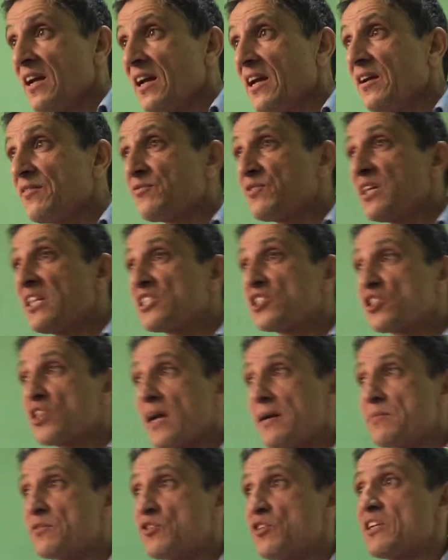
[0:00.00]
If this
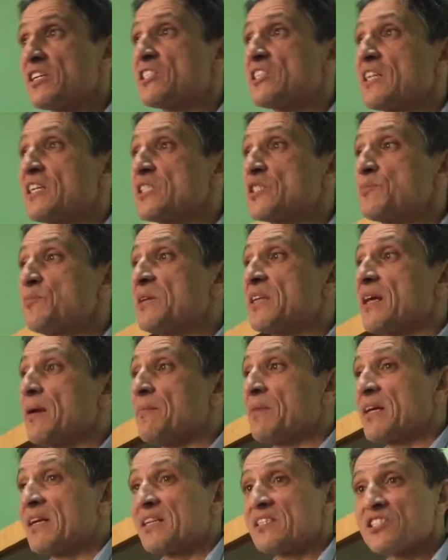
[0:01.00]
time duration is
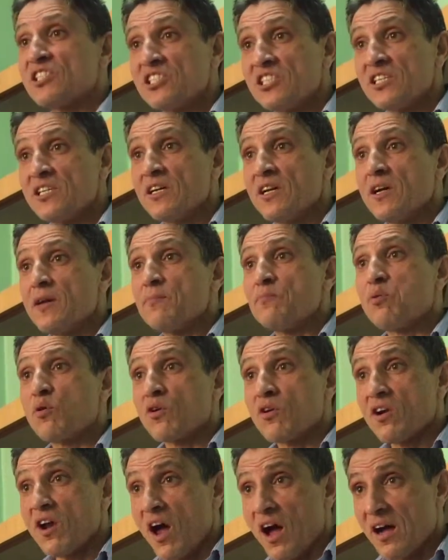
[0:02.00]
becoming chi
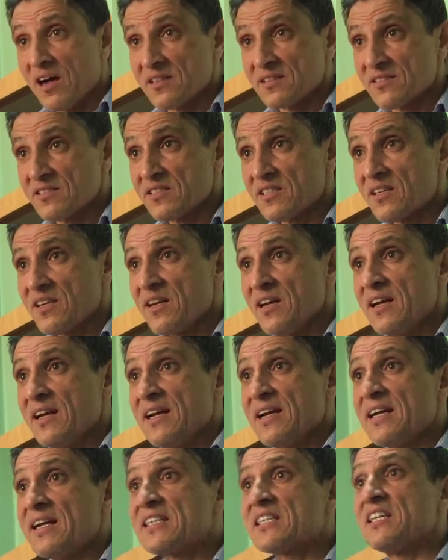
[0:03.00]
prolonged,
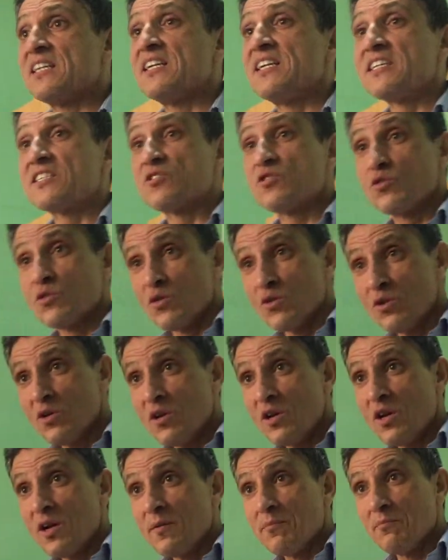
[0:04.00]
it lead to
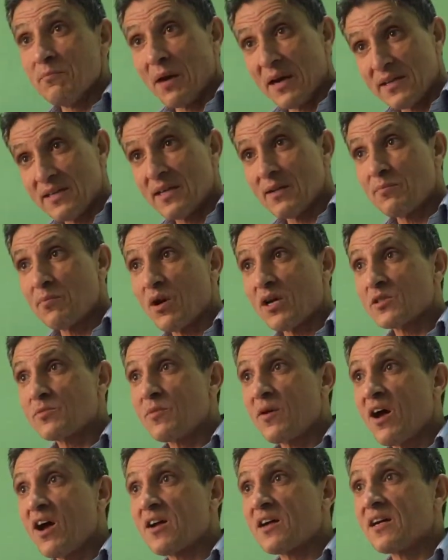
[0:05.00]
bundle branch
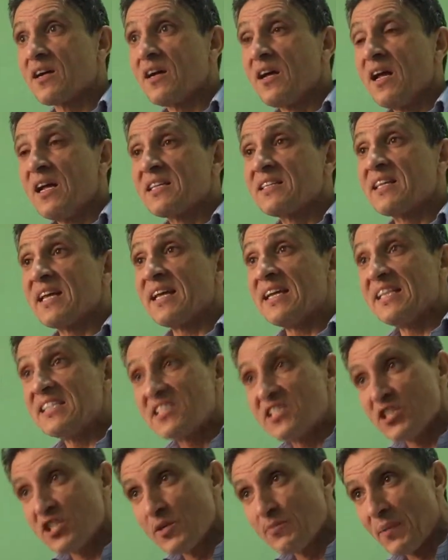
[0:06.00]
block. The
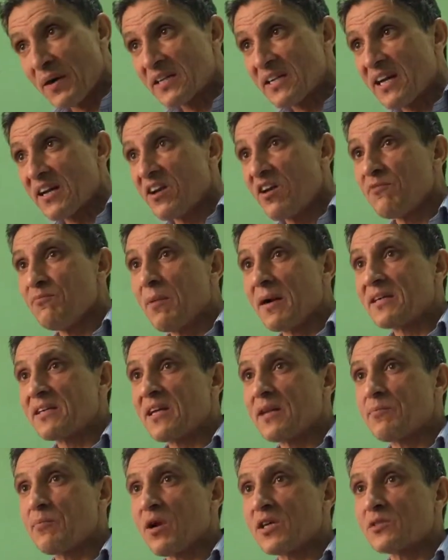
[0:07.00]
ECG pattern of
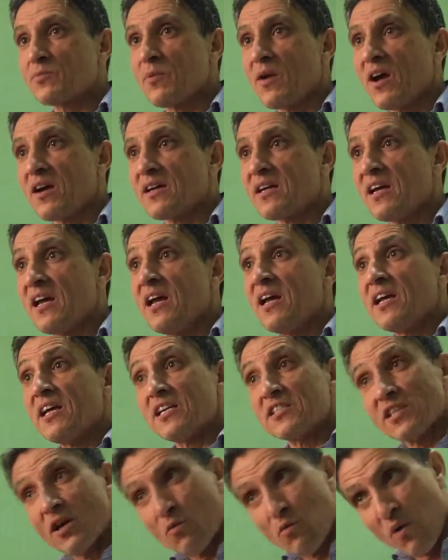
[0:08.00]
bundle branch block
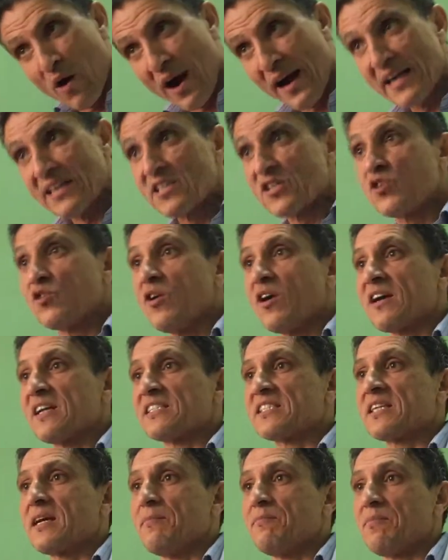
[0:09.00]
is a wide
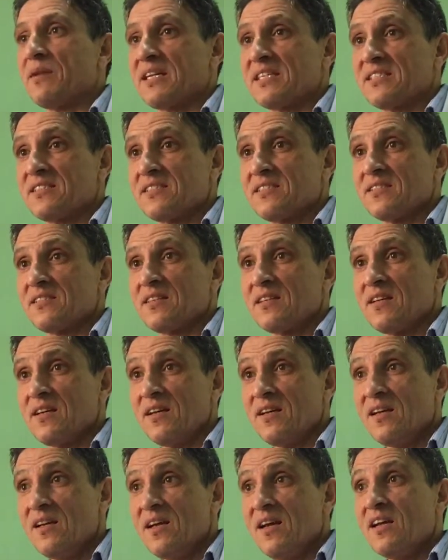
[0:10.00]
QRS complex. Uh,
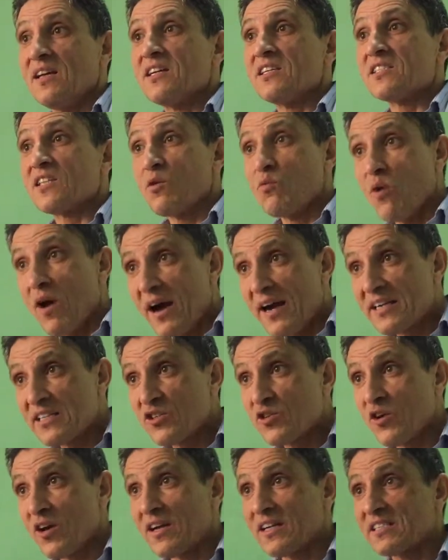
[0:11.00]
is a wide
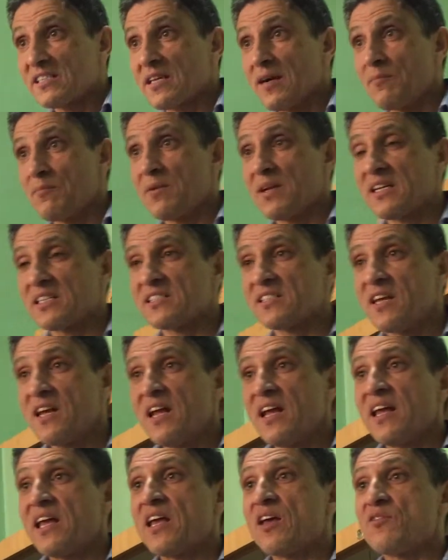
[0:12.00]
QRS complex.
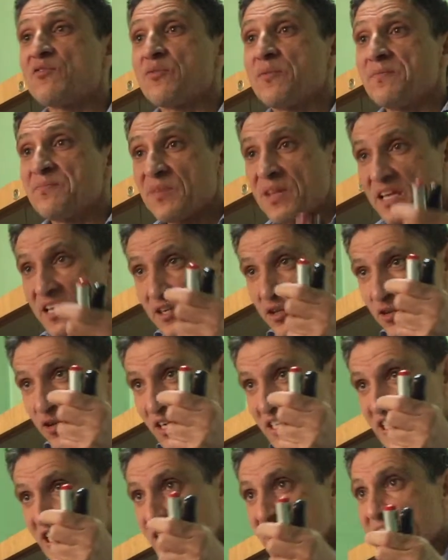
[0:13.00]
If you
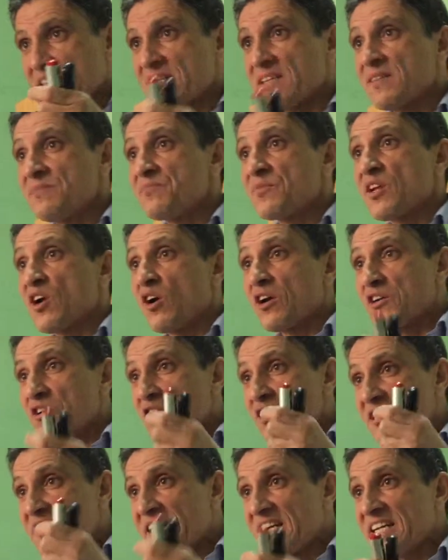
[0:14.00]
will check or
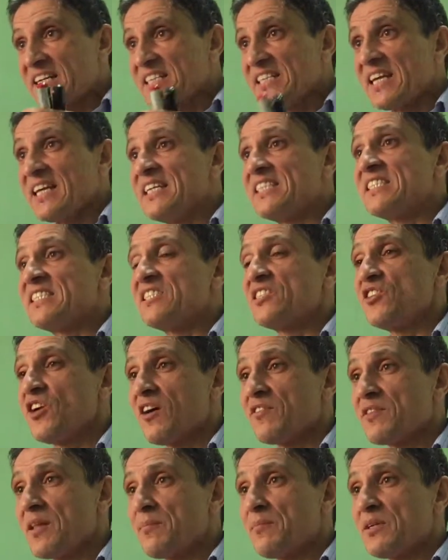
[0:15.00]
you'll take the ECG
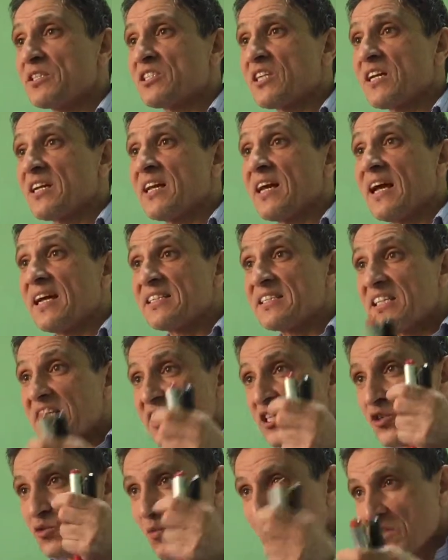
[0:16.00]
of the patient and
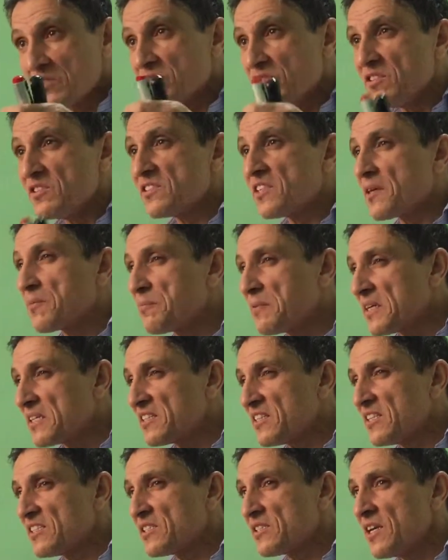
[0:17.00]
then you want to
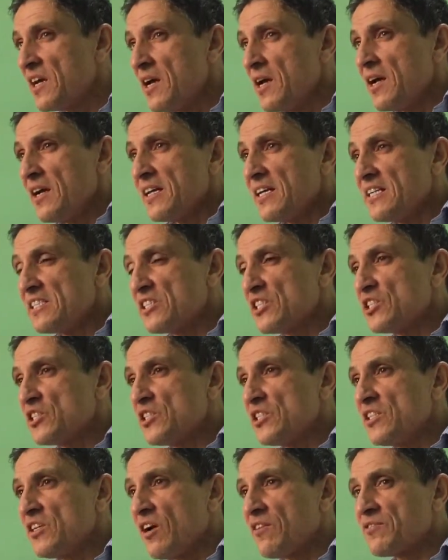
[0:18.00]
interpret this
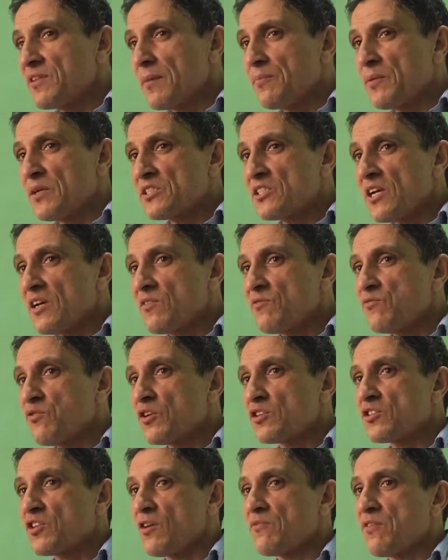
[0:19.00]
ECG of the patient,
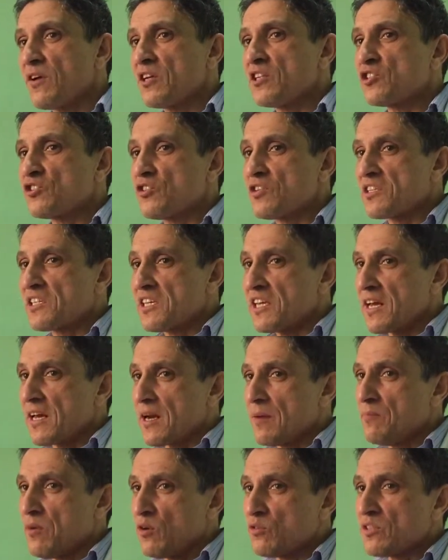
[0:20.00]
first of all, you should care
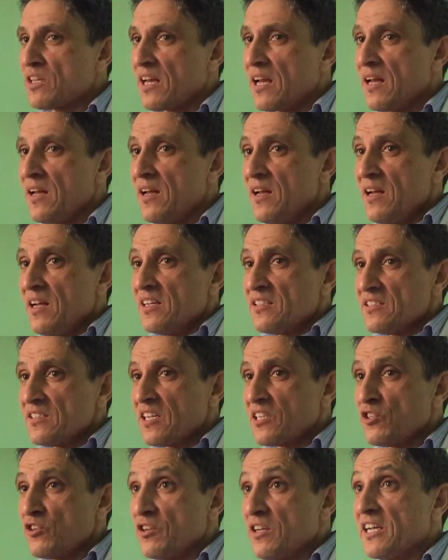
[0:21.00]
about the,
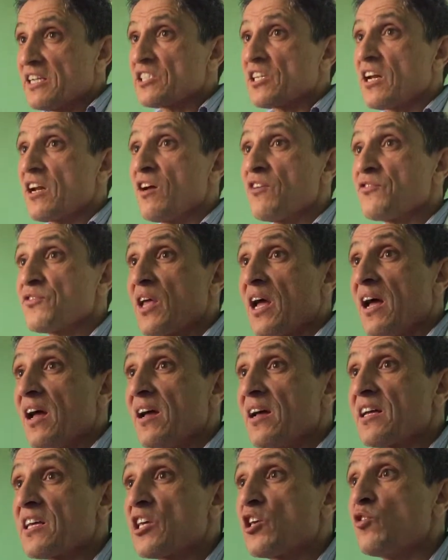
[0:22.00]
the duration of the
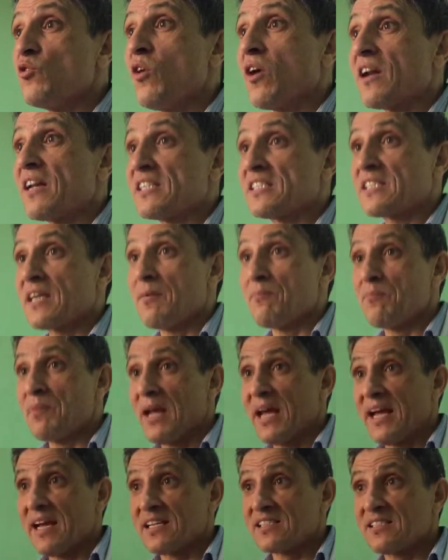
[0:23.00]
QRS
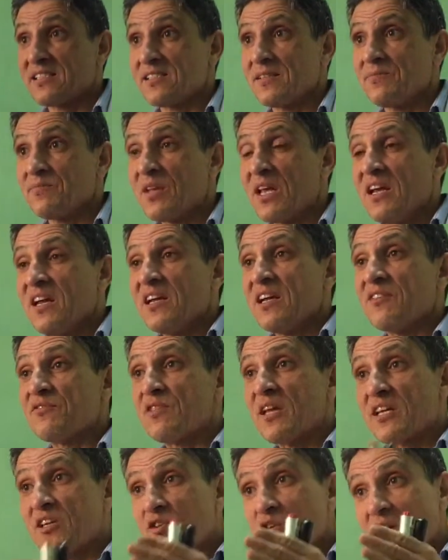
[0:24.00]
complex. If
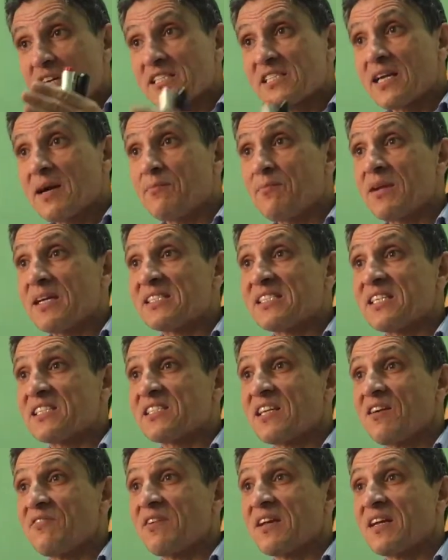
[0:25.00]
the QRS complex
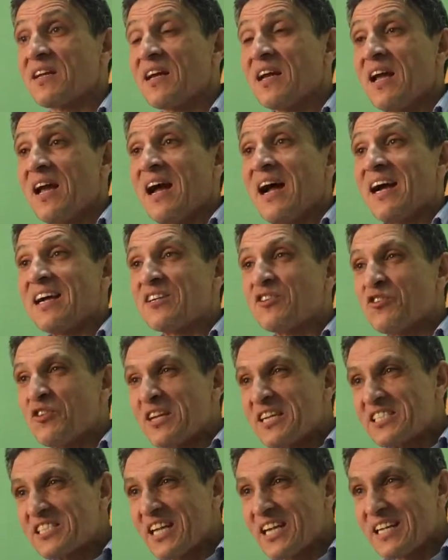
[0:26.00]
is having a
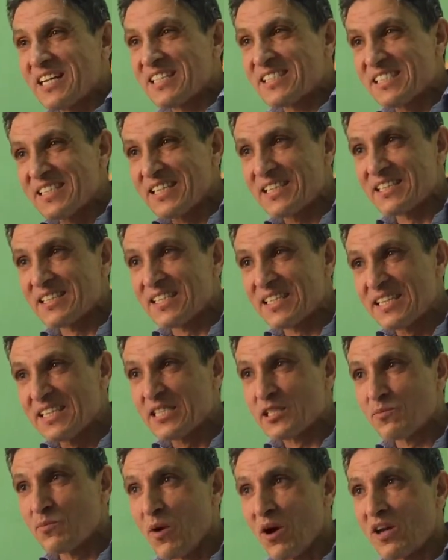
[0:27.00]
duration less than three
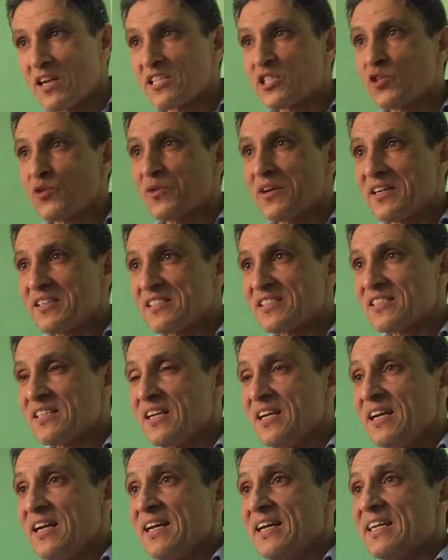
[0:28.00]
small squares,
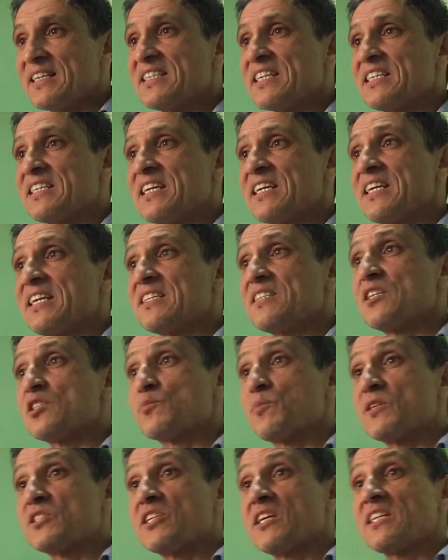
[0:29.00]
it indicates this
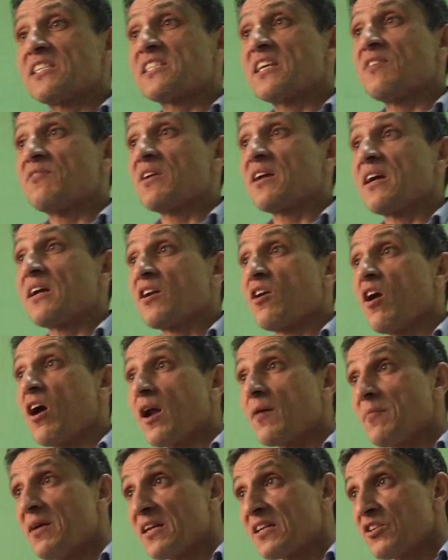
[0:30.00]
patient is having a
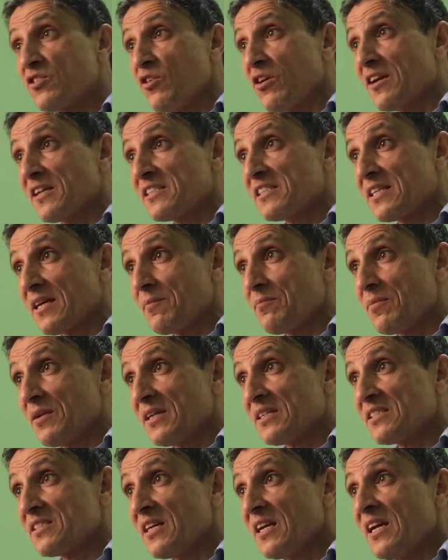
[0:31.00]
normal QRS
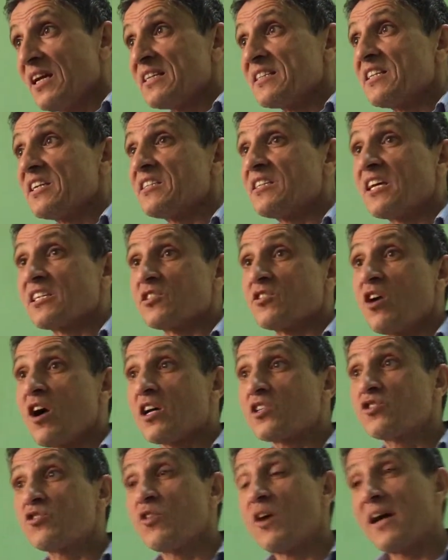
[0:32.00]
complex. They does
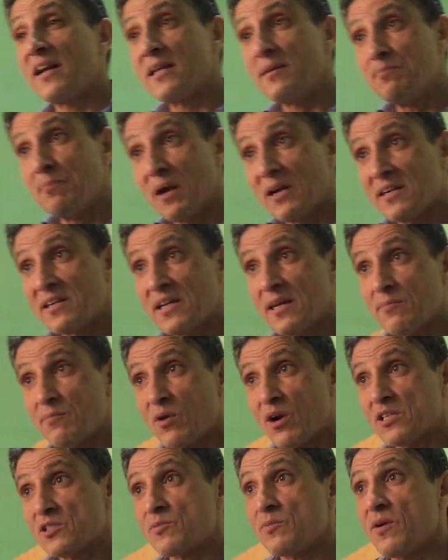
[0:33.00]
not show any bundle
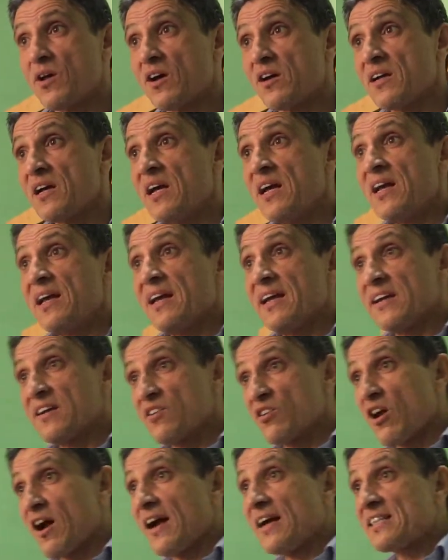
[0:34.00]
branch block in
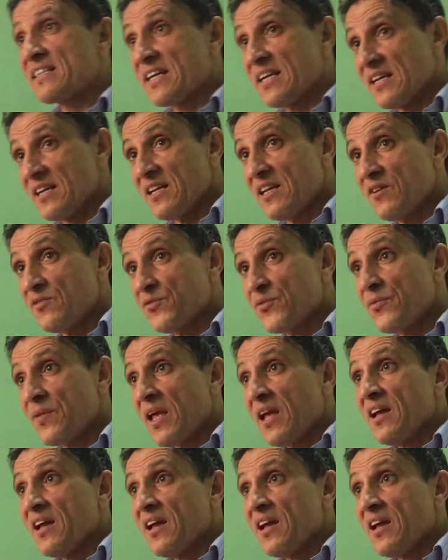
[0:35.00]
right and left.